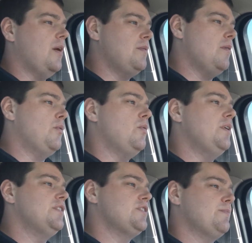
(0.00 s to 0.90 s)

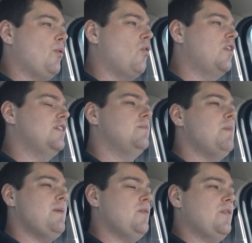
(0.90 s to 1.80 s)
WWE support and
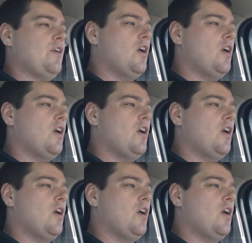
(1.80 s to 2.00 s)
maybe with